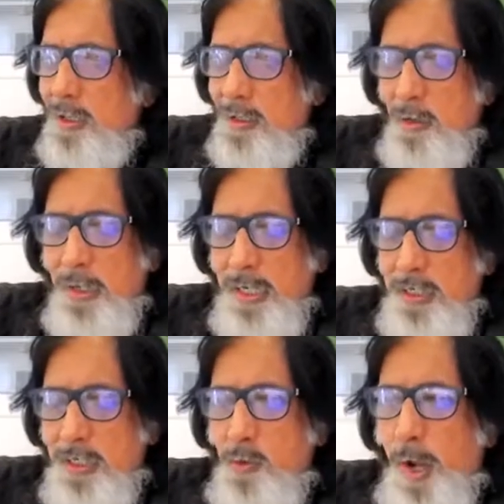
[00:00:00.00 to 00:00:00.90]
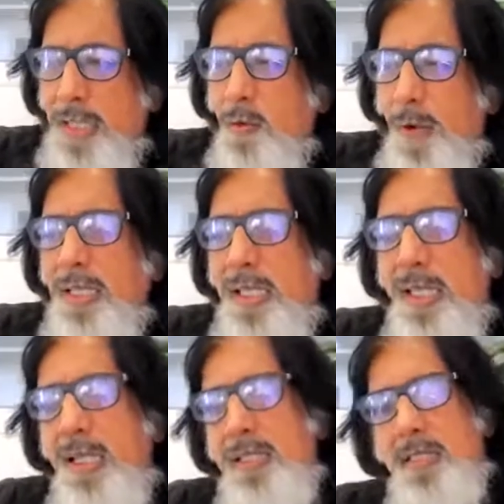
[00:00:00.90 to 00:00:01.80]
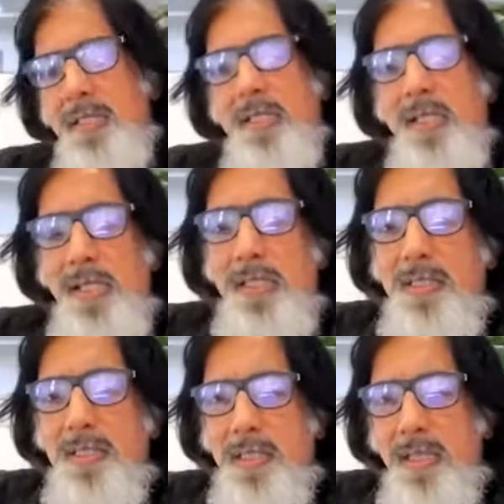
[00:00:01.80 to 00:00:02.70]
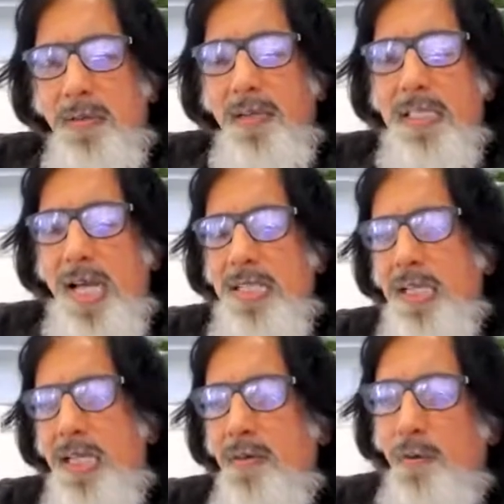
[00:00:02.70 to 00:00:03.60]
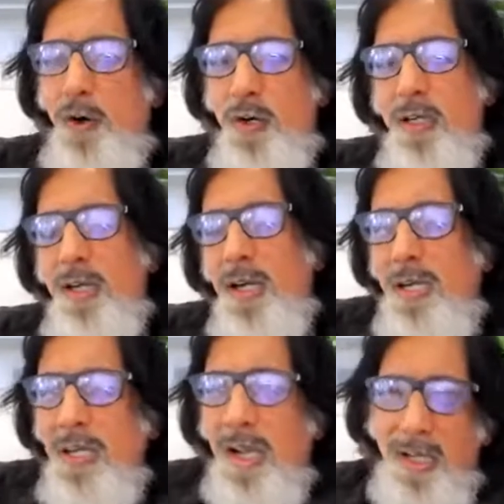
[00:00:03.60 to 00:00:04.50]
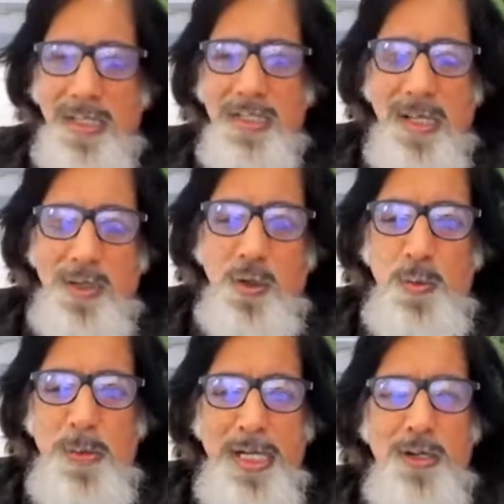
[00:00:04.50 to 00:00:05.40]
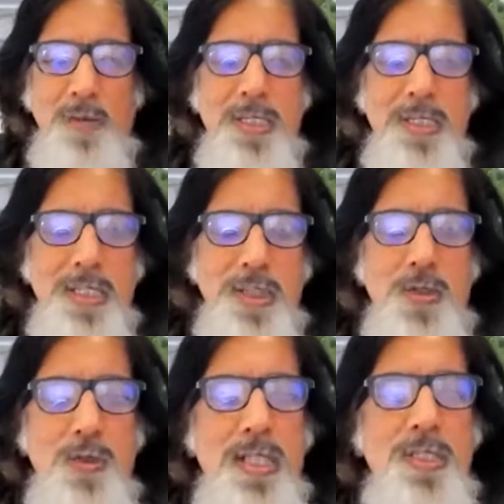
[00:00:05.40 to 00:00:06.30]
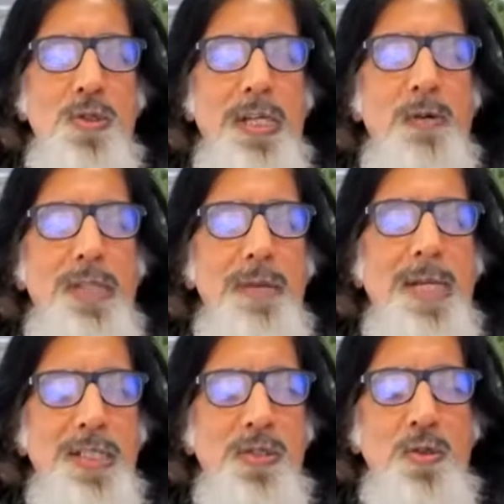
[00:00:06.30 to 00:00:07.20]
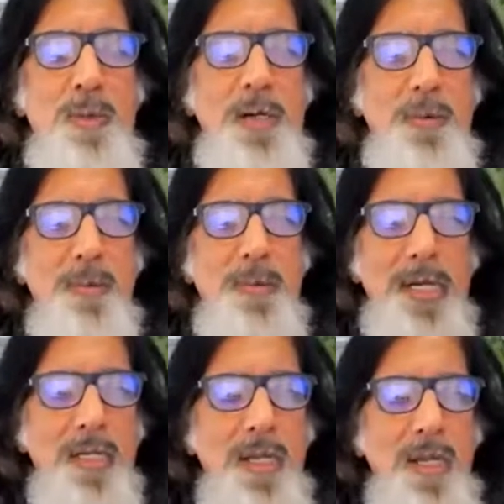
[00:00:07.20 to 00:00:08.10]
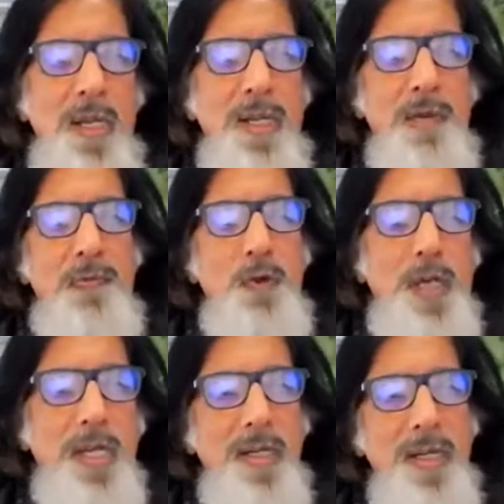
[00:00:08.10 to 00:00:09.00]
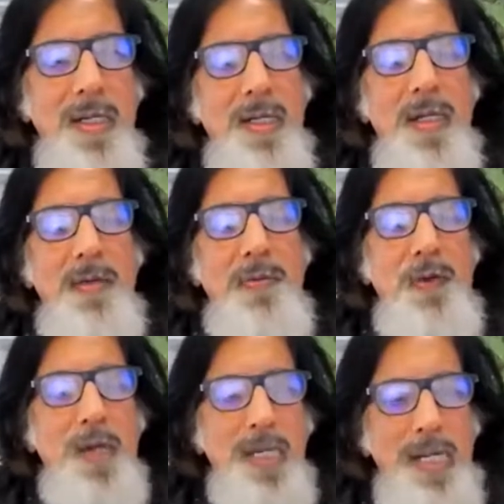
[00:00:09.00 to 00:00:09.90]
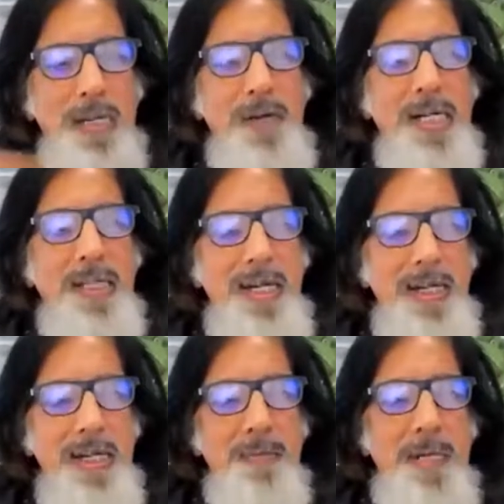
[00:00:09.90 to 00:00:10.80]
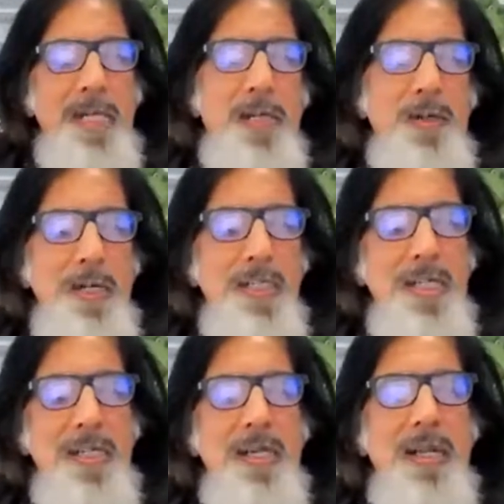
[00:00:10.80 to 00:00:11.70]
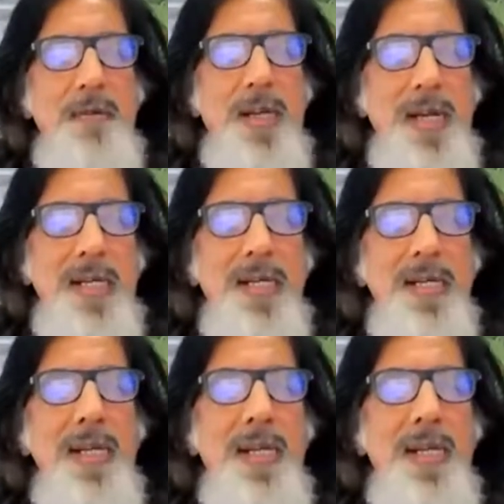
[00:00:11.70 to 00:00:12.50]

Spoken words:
it's one thing is if he's asking for 2 bedrooms, just to give them as 2 bedrooms. But if you can elevate that and bring it to a certain level, and